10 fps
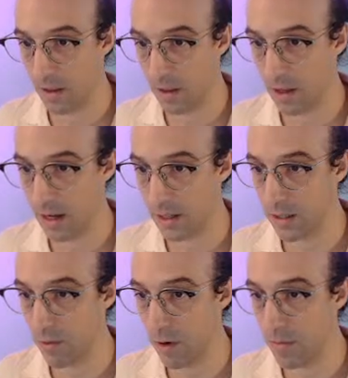Lots of
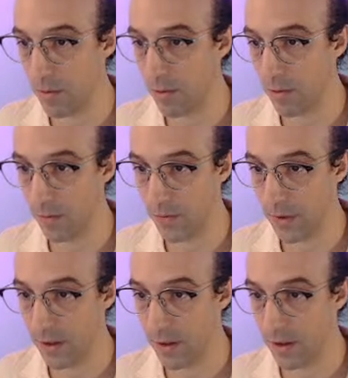smart people.
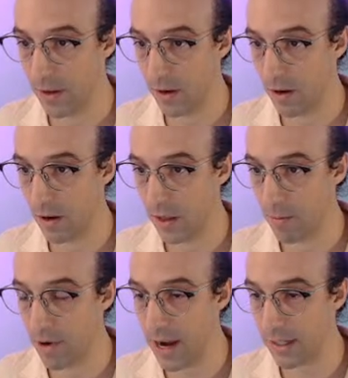Are they
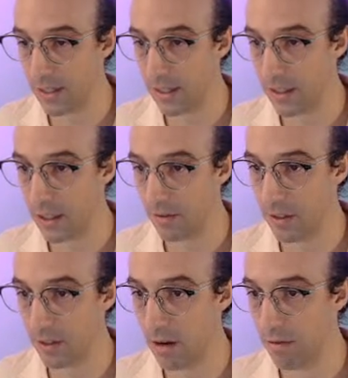practicing self-discovery?